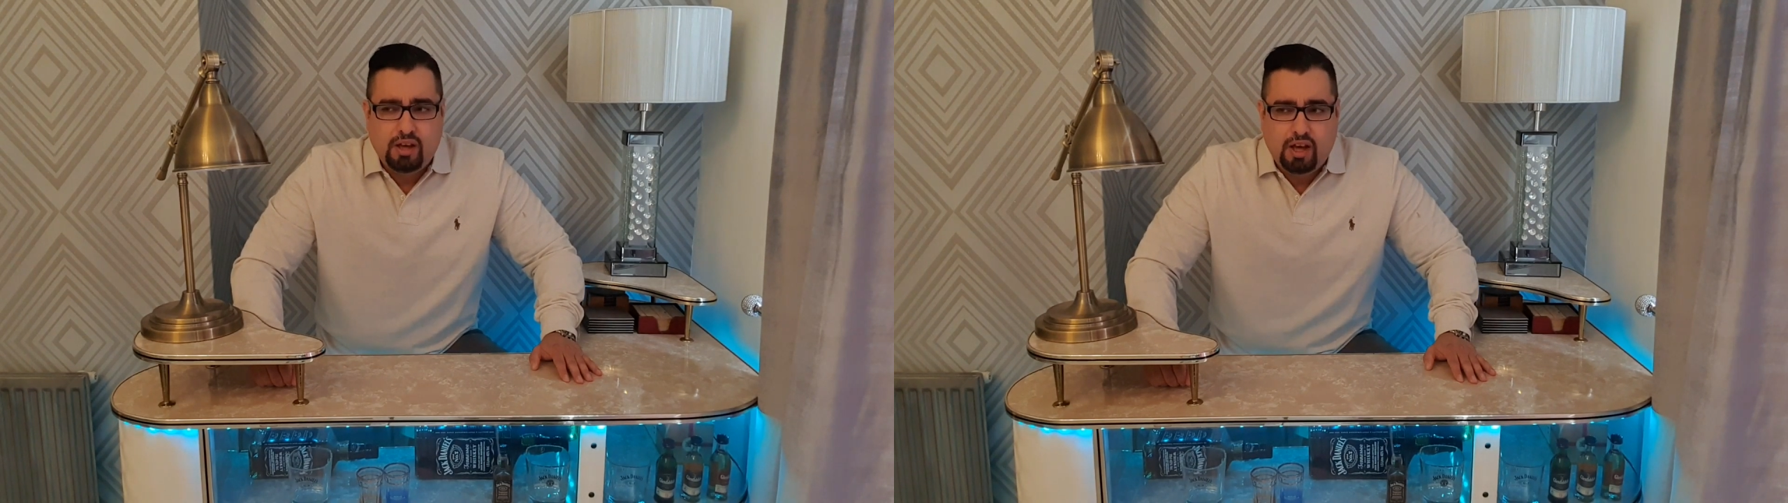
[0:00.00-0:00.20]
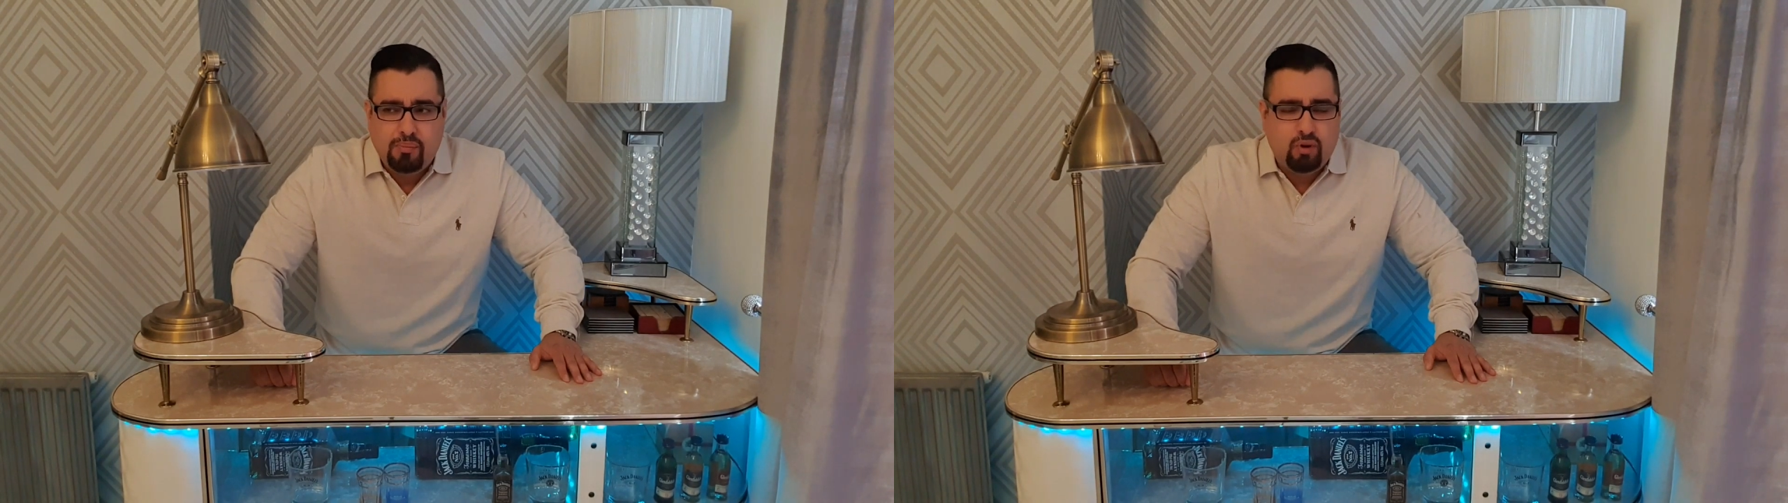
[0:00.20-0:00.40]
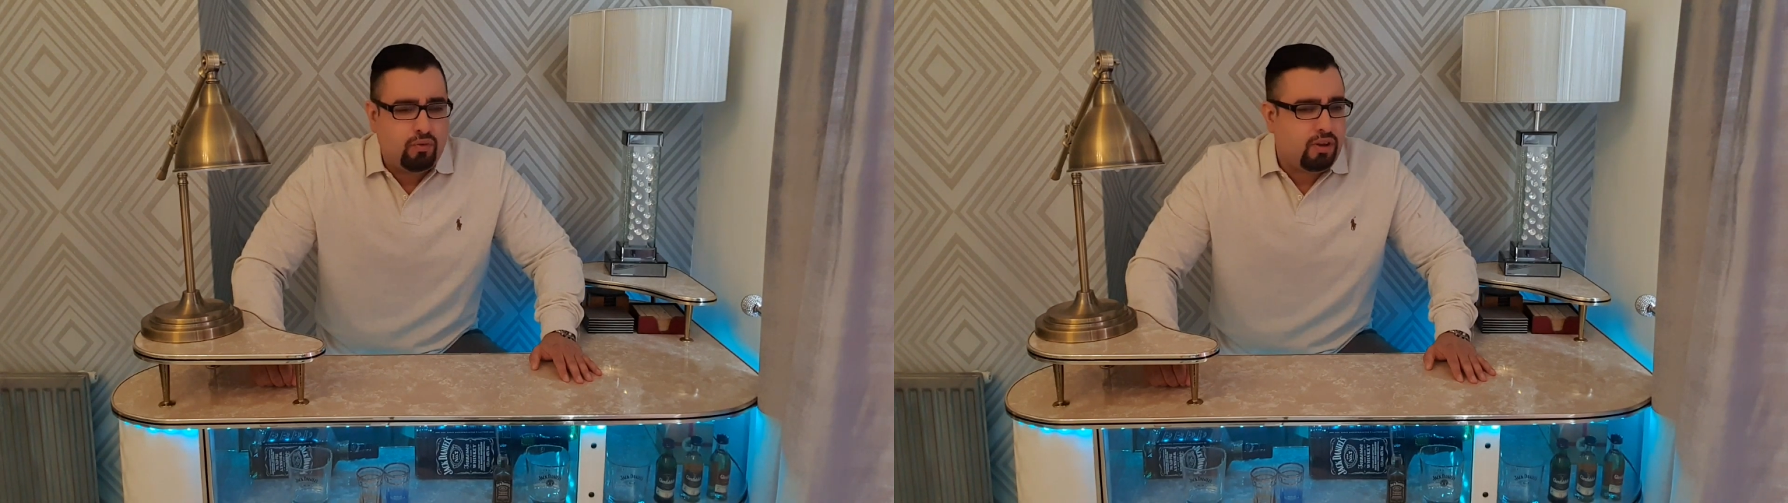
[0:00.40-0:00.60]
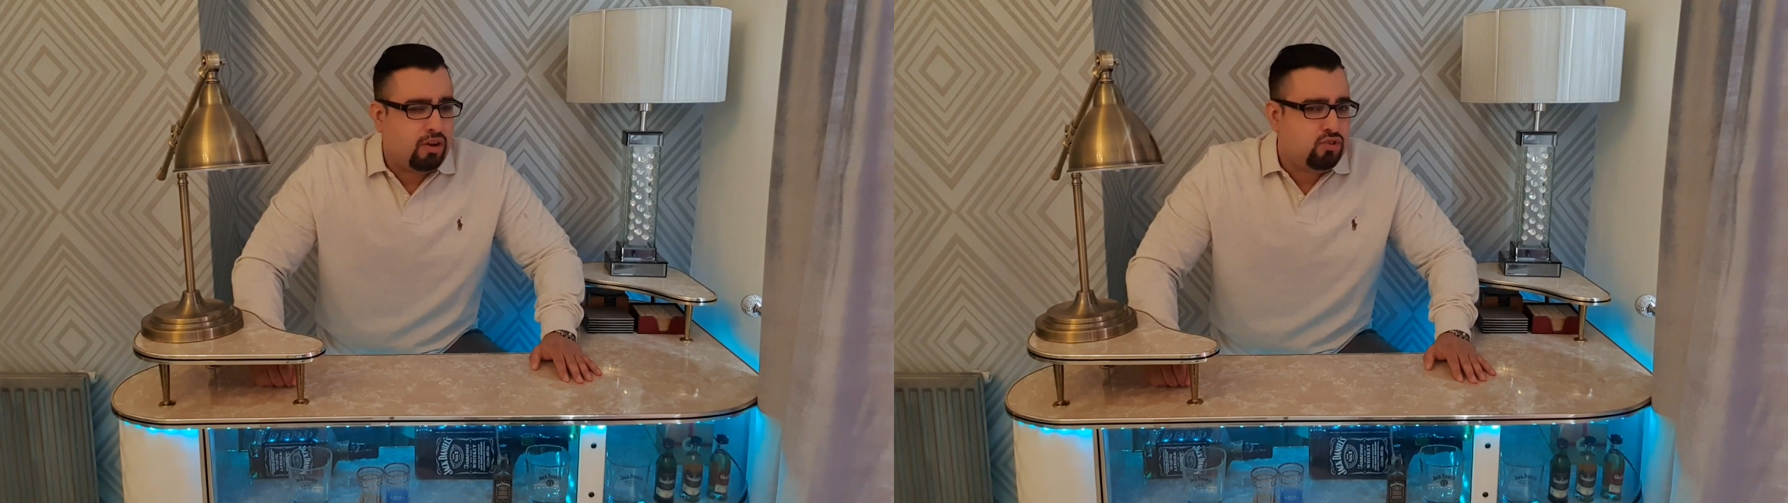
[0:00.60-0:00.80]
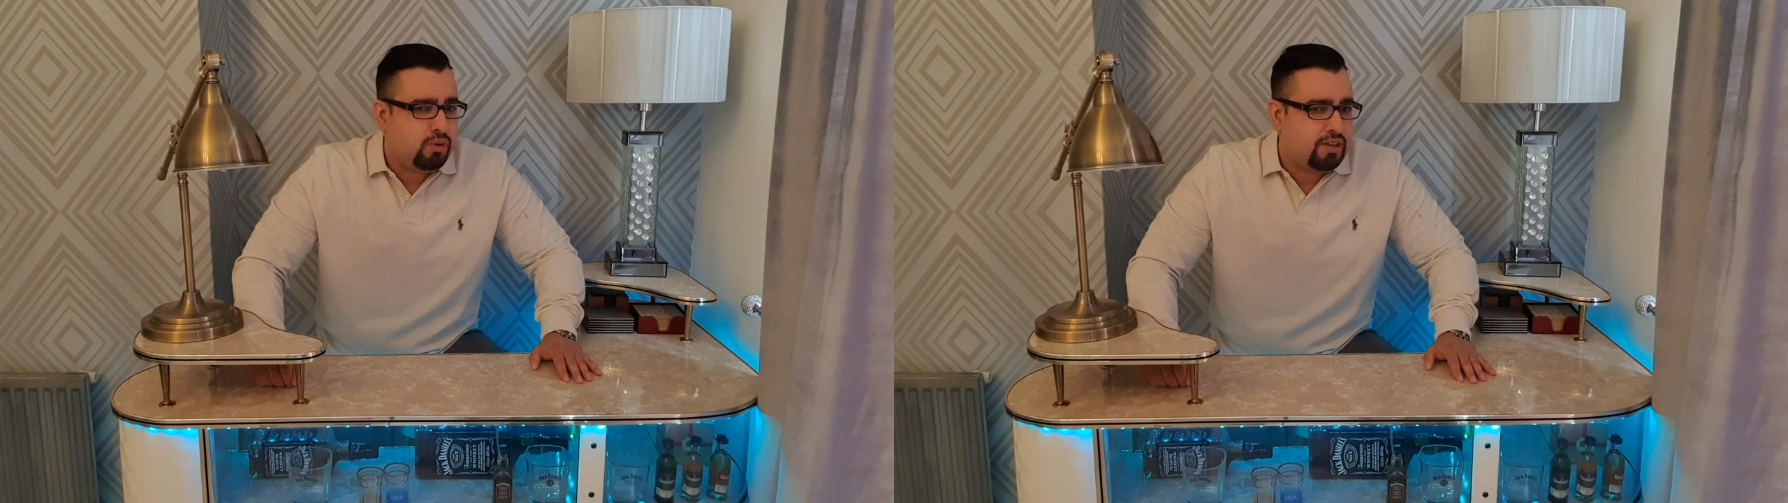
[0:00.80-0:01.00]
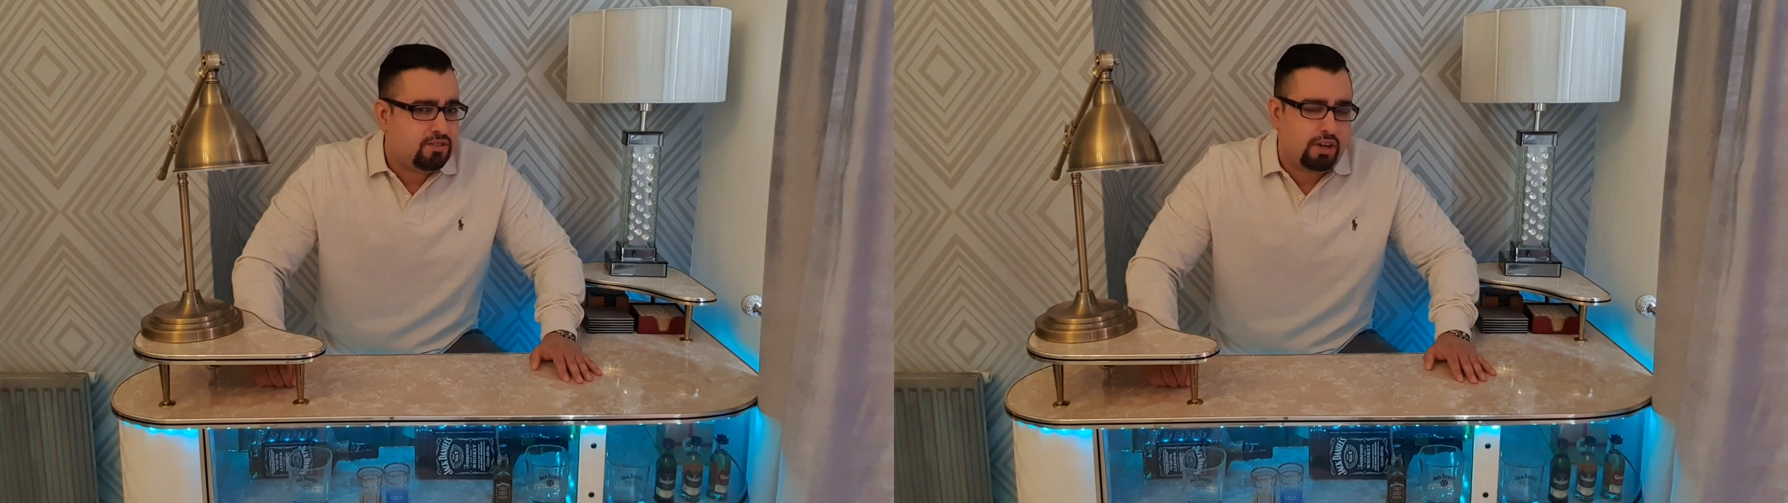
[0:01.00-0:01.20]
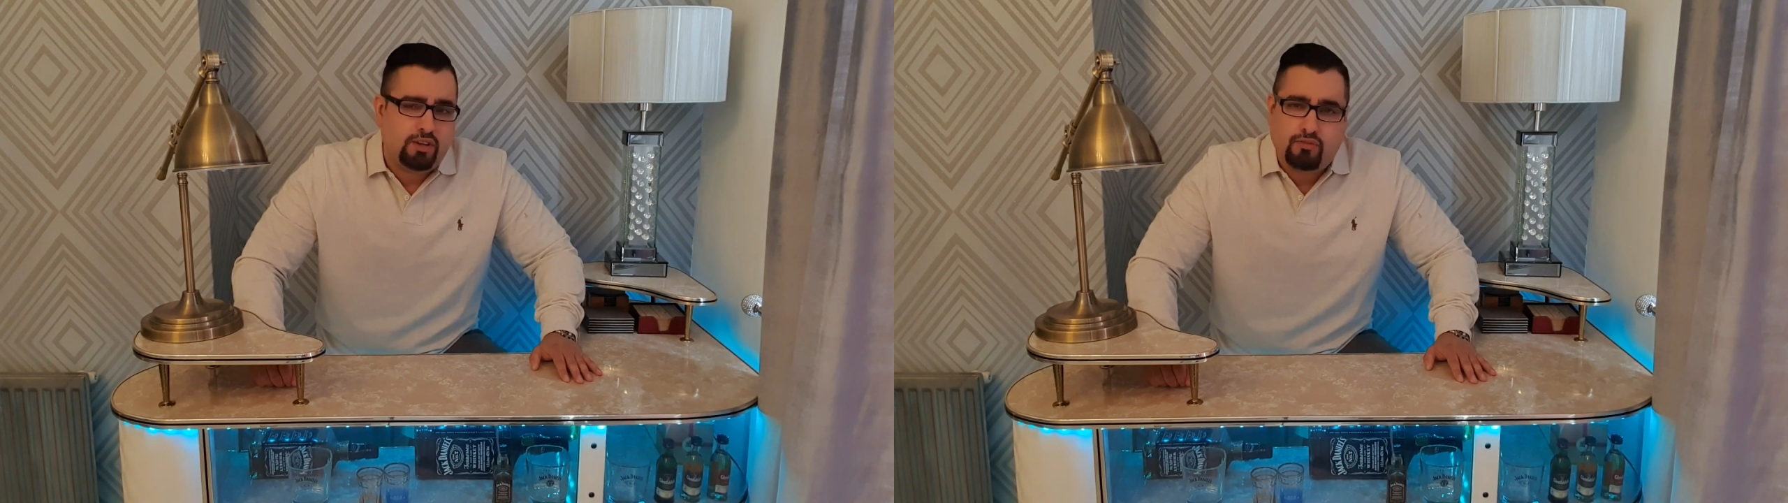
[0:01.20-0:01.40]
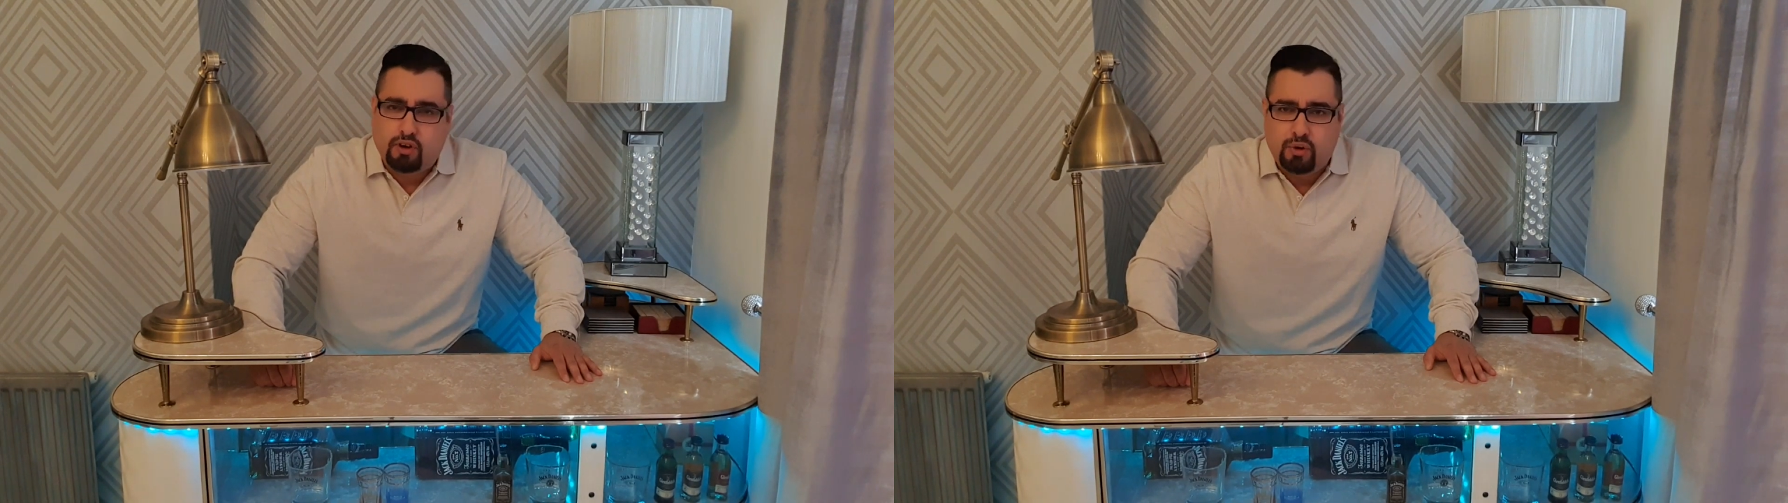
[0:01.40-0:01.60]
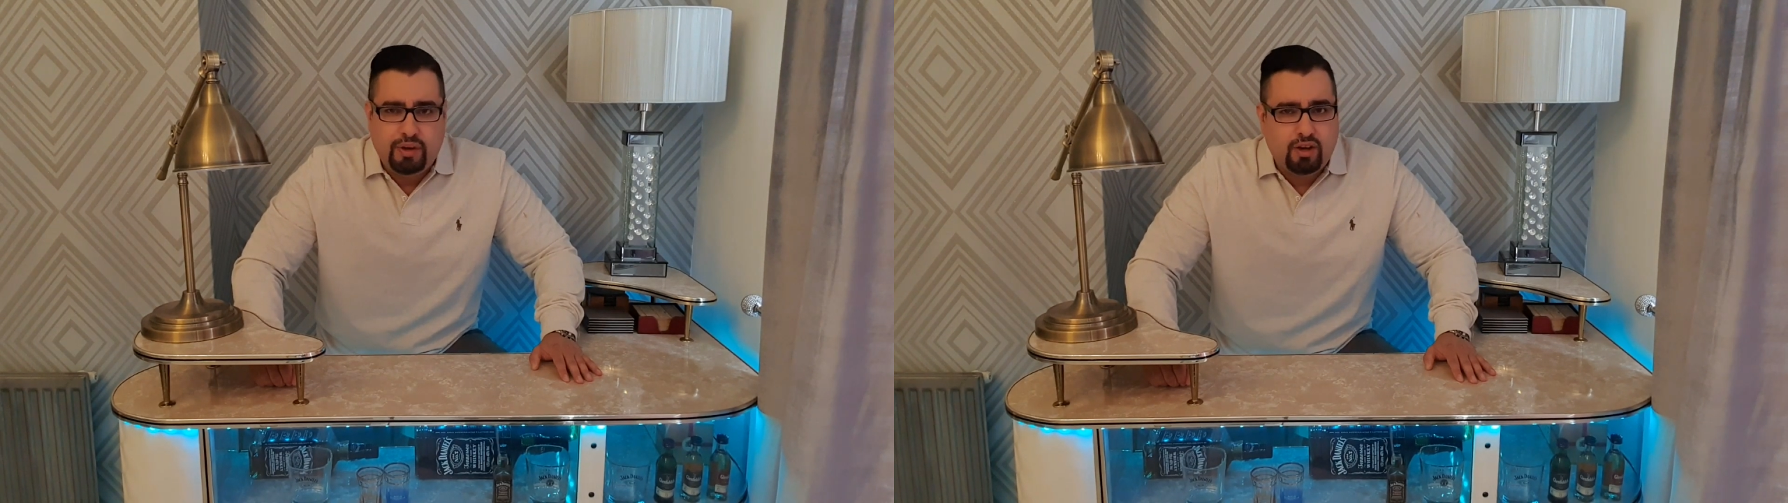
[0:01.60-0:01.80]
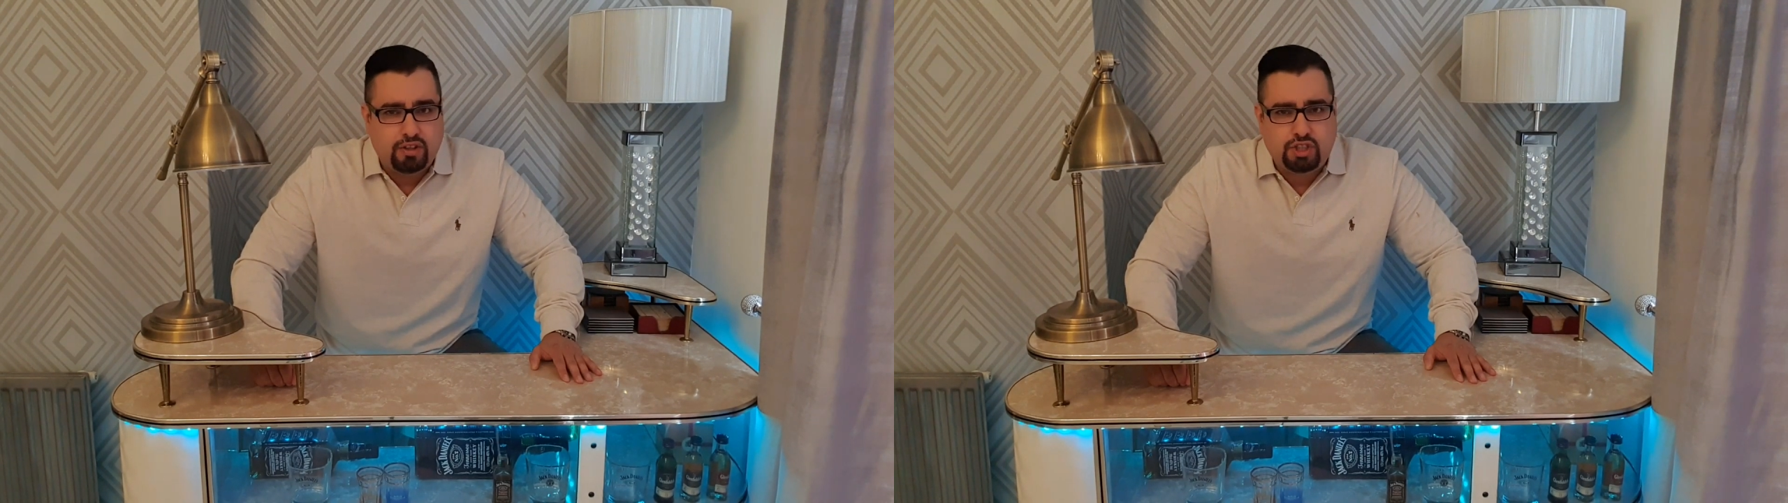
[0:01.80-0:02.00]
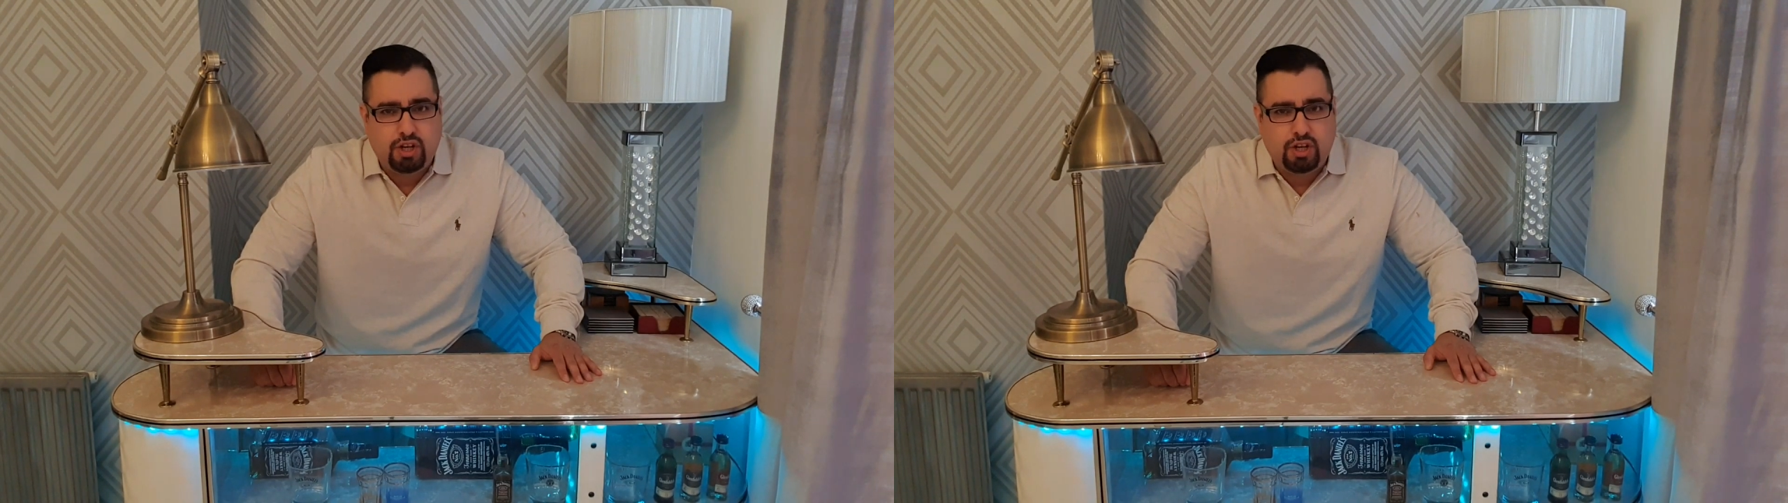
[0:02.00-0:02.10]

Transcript: um, along the lines when I started following Archie